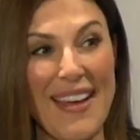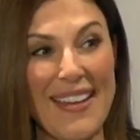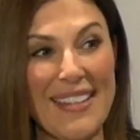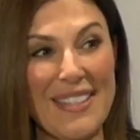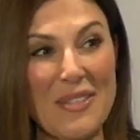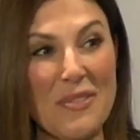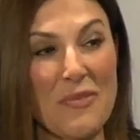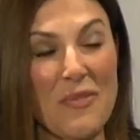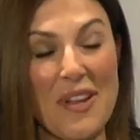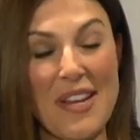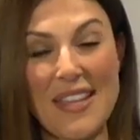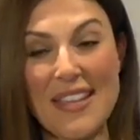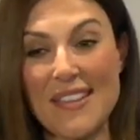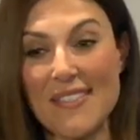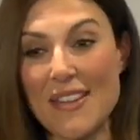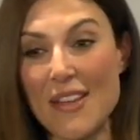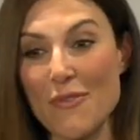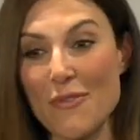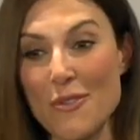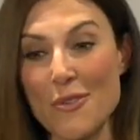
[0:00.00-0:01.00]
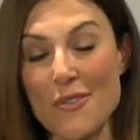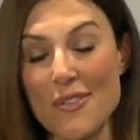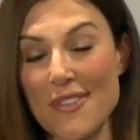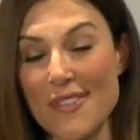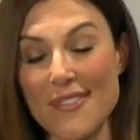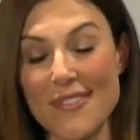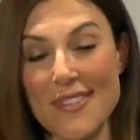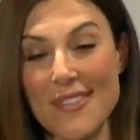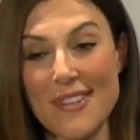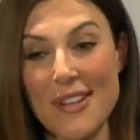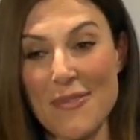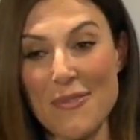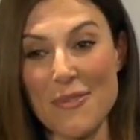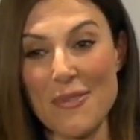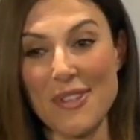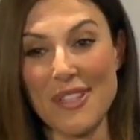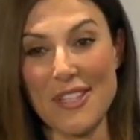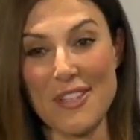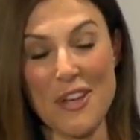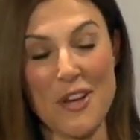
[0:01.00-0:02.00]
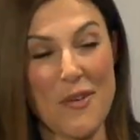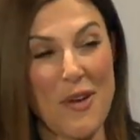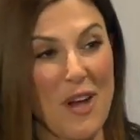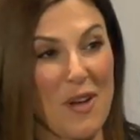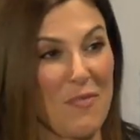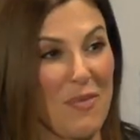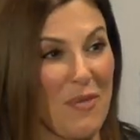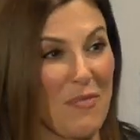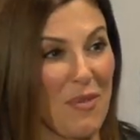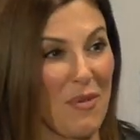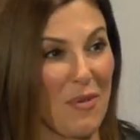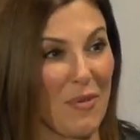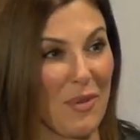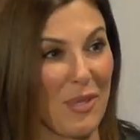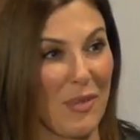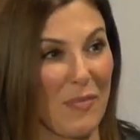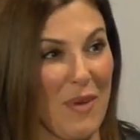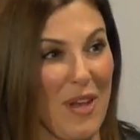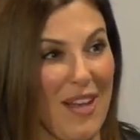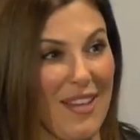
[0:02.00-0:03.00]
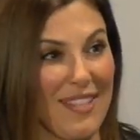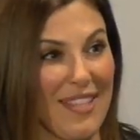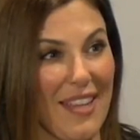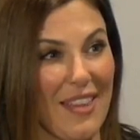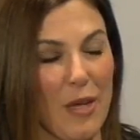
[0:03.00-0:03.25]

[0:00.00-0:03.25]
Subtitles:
It's funny, you never really know how people will respond.